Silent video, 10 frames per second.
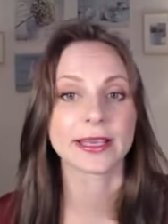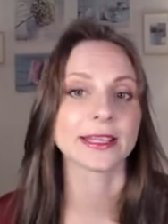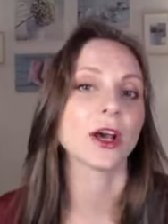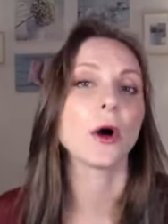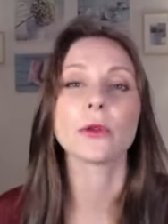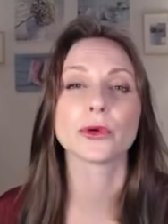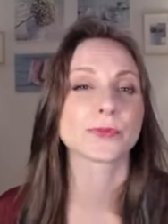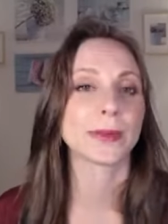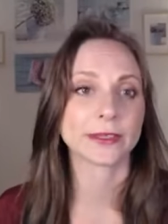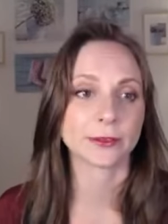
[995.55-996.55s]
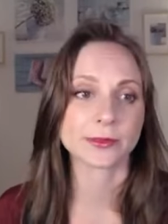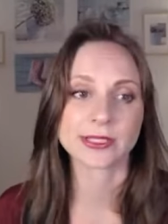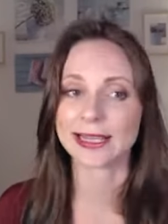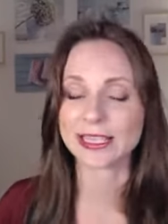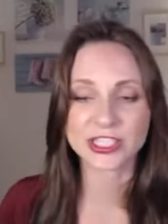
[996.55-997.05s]
and all those platforms
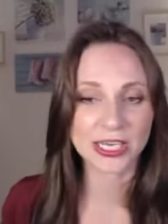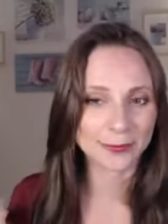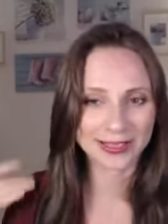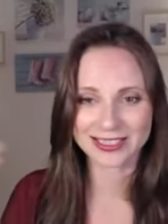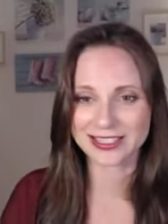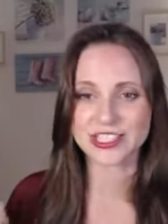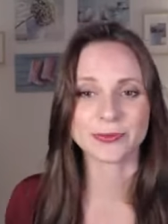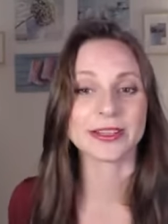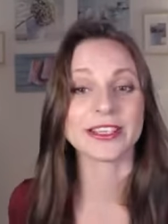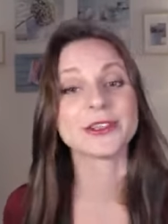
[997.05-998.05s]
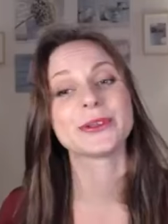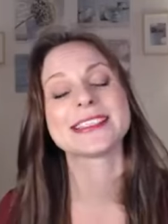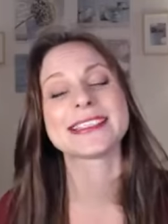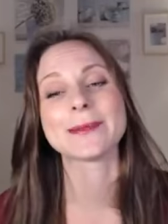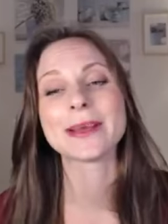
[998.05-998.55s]
like Kajabi and Teachable, they do the
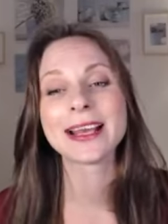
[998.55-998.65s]
same.